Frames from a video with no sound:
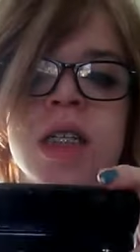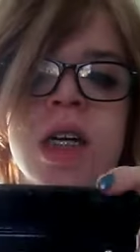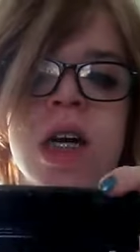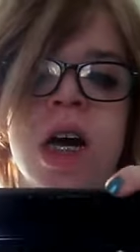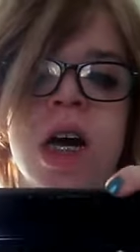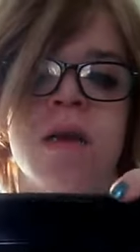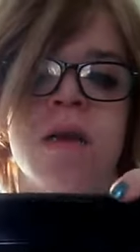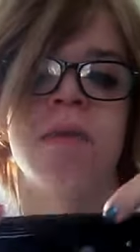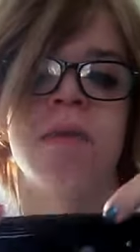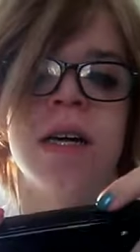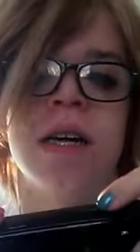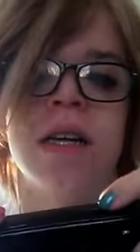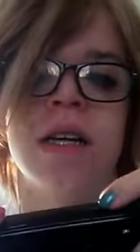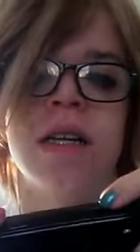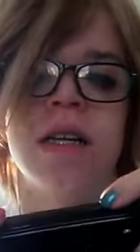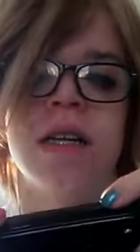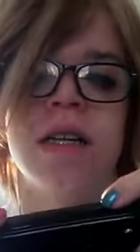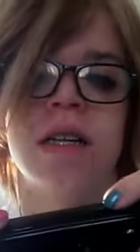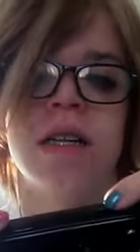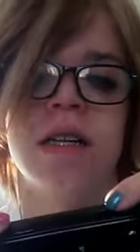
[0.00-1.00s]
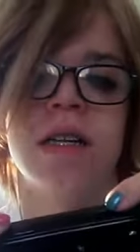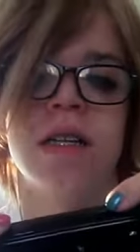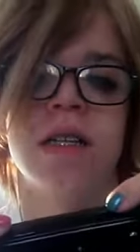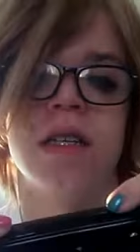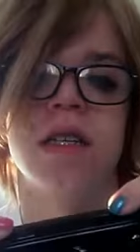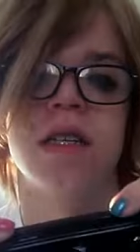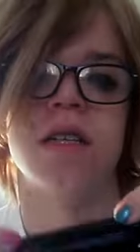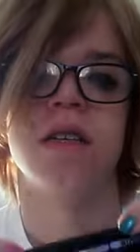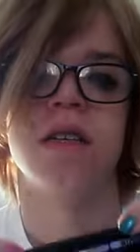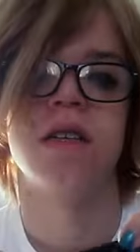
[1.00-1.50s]
talk. but...
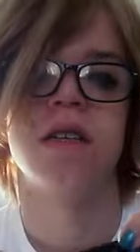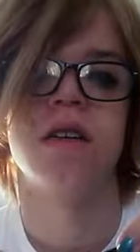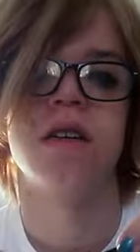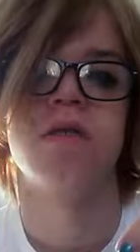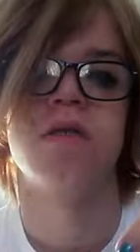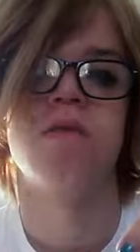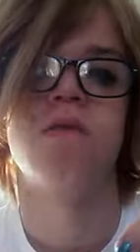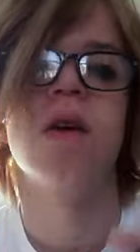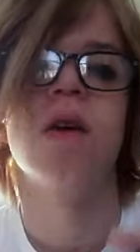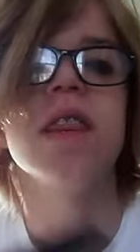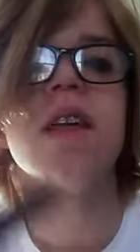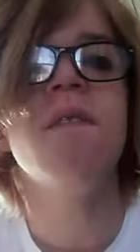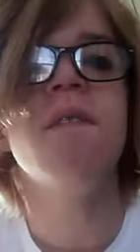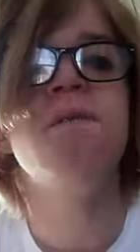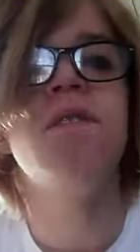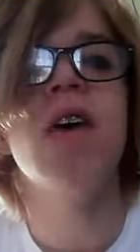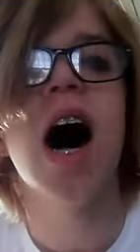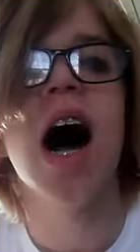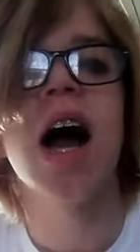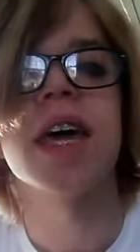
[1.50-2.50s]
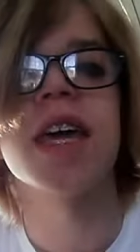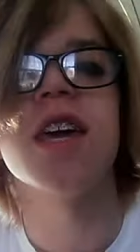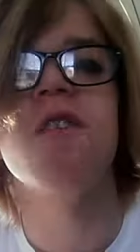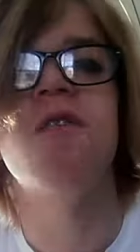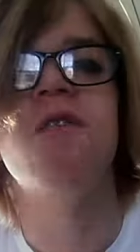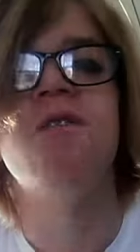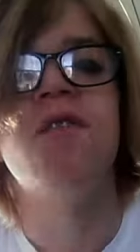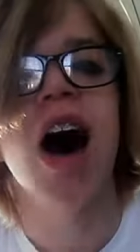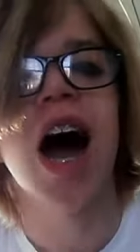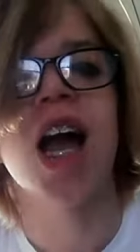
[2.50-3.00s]
what the fuck, you
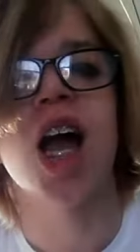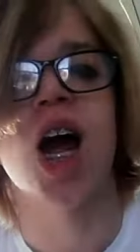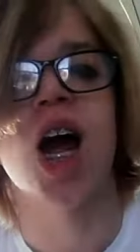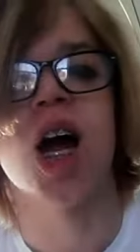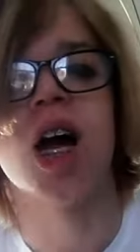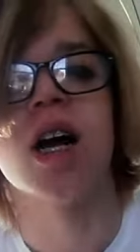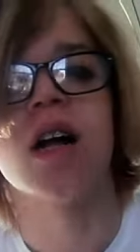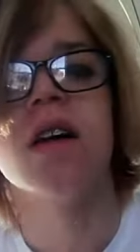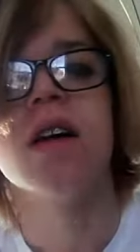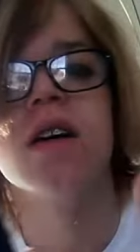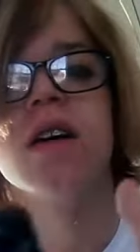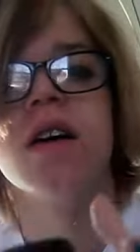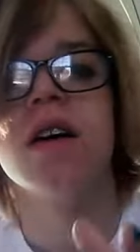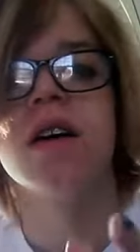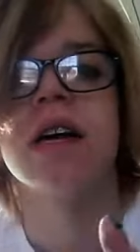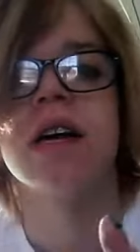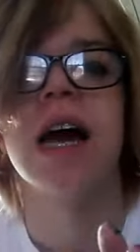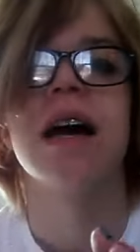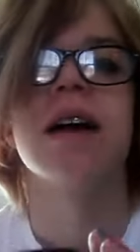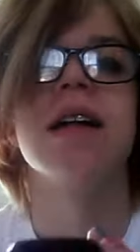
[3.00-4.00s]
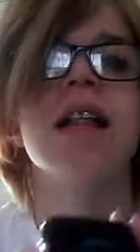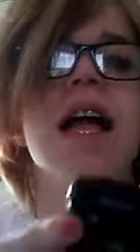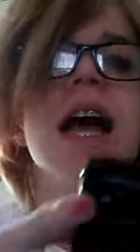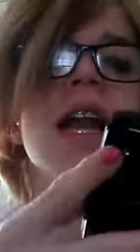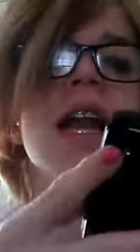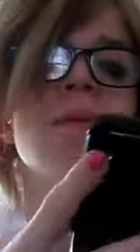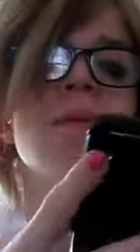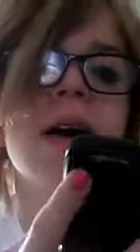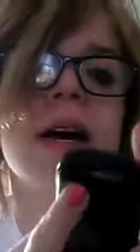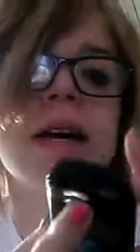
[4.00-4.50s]
fucker! Okay.
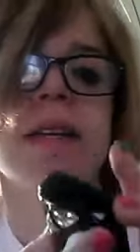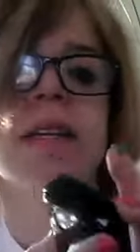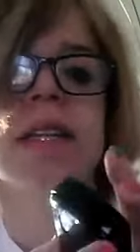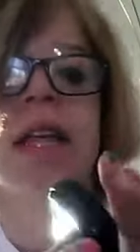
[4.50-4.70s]
Anyway,